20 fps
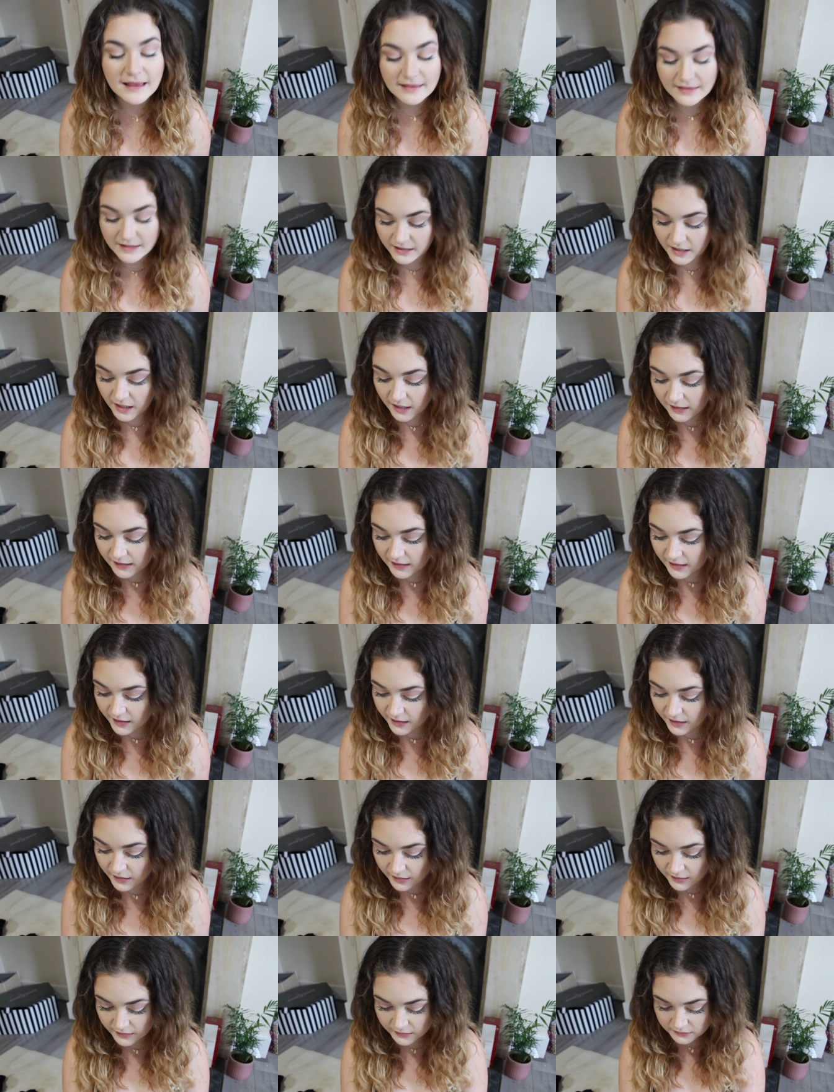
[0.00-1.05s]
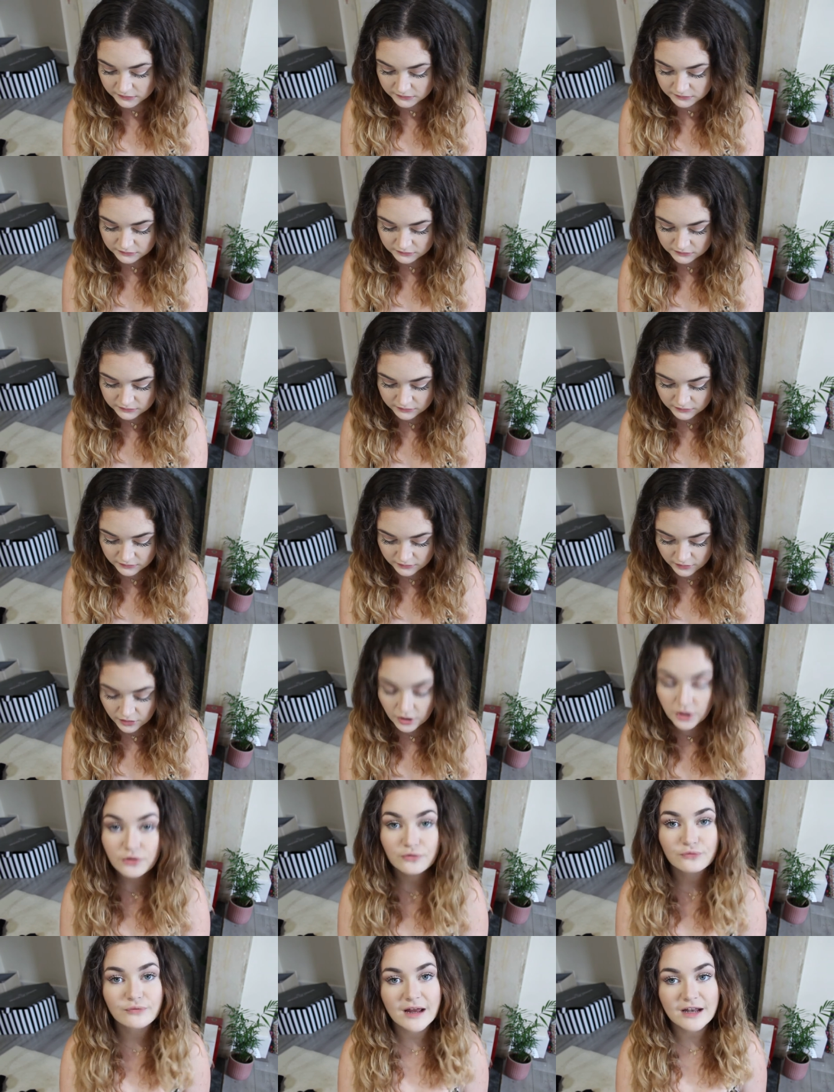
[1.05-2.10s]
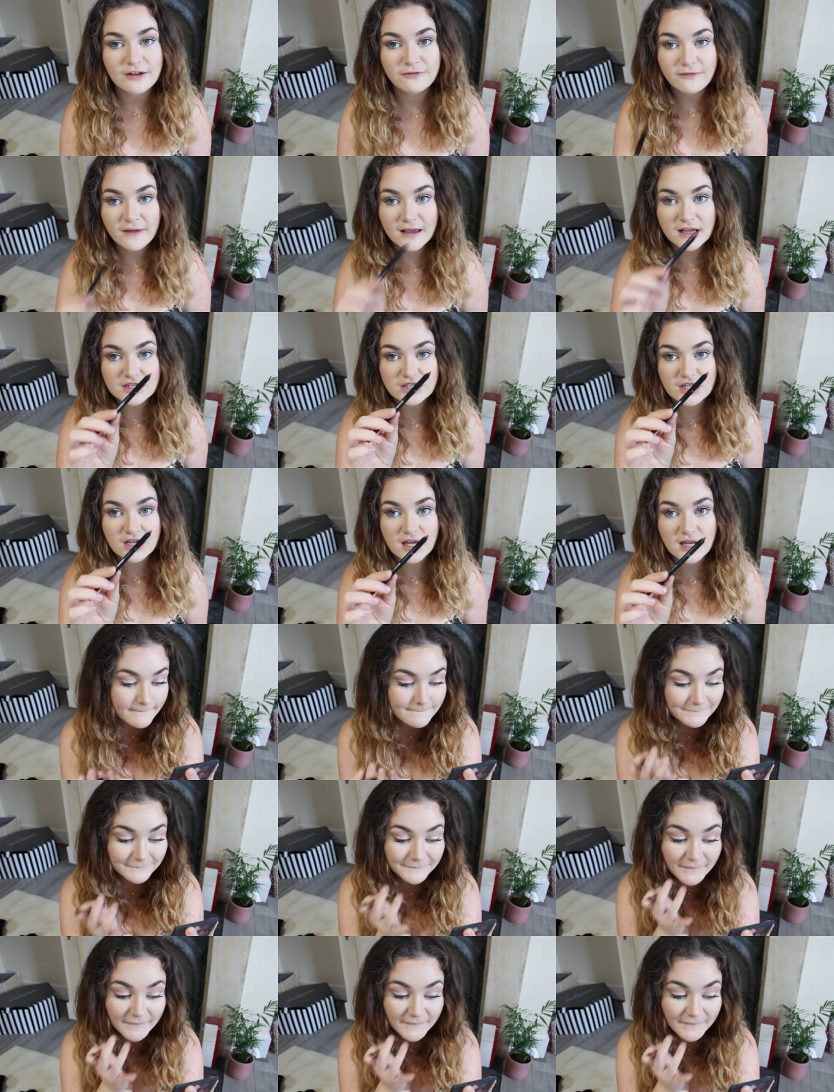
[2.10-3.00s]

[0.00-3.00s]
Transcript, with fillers: in the colour Red Fiction.